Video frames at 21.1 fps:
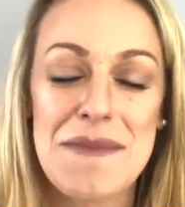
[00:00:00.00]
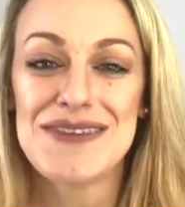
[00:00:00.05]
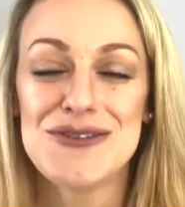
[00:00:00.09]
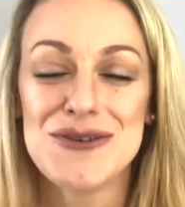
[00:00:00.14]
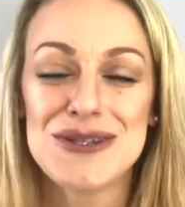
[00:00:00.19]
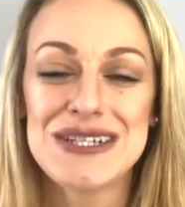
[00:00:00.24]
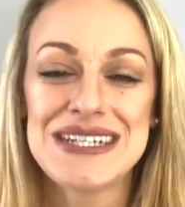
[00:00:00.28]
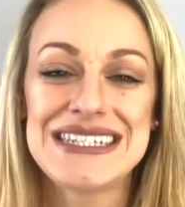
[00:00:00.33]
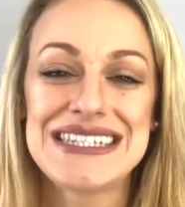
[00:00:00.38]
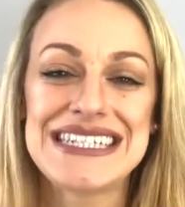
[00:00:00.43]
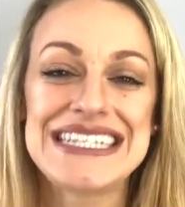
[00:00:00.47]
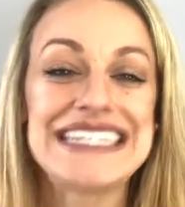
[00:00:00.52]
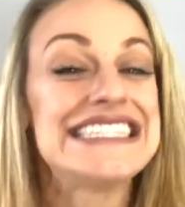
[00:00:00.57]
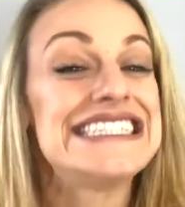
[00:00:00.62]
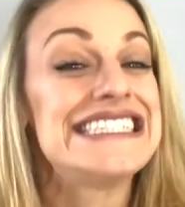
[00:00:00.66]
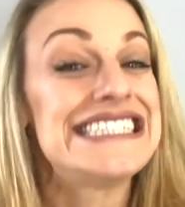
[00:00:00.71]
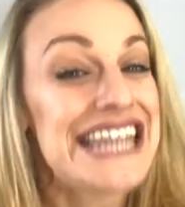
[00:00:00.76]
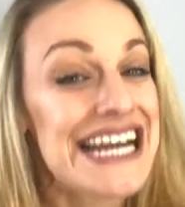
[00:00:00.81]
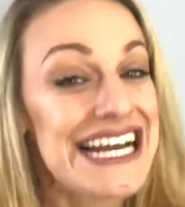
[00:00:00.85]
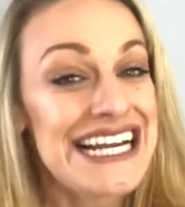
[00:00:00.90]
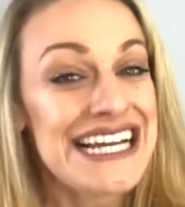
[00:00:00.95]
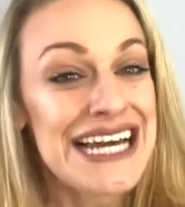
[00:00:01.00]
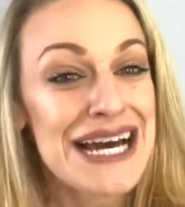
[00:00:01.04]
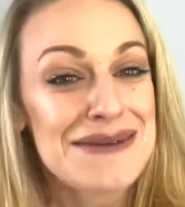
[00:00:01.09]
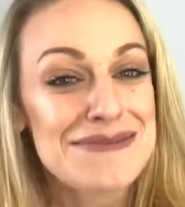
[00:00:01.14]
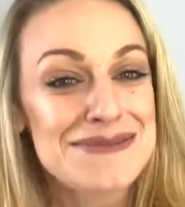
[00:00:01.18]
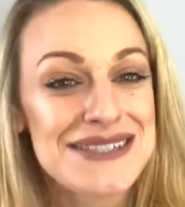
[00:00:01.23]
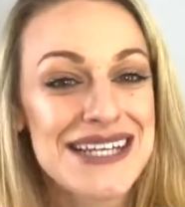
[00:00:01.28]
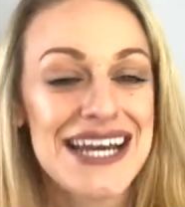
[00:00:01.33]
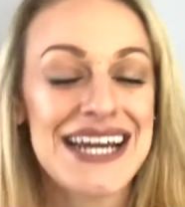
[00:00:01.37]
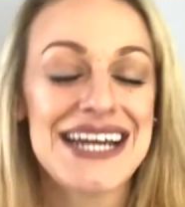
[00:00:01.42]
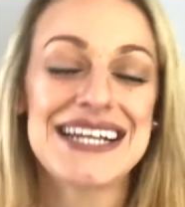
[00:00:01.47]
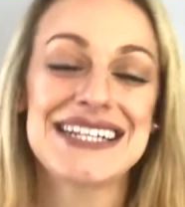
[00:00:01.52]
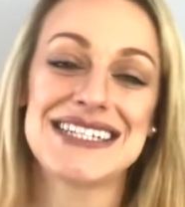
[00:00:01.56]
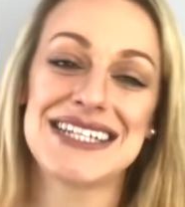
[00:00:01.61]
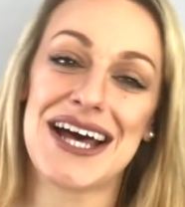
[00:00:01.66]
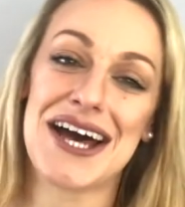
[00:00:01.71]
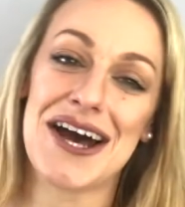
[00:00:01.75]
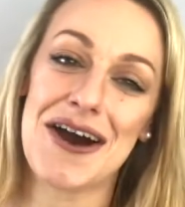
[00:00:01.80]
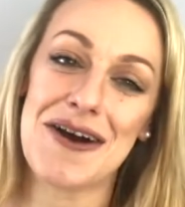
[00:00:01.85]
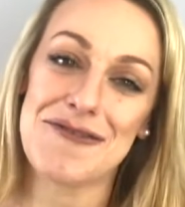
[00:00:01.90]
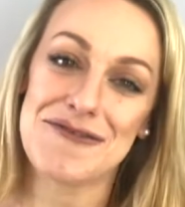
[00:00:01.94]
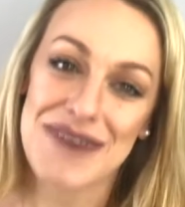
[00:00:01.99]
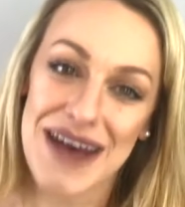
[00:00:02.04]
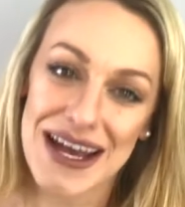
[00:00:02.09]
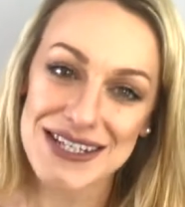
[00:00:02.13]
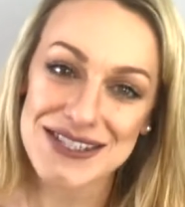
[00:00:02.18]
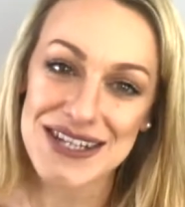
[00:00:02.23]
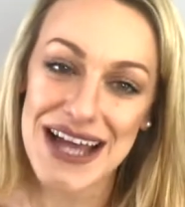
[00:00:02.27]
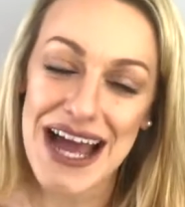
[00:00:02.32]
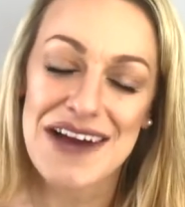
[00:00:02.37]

If you want to see daily updates of fashion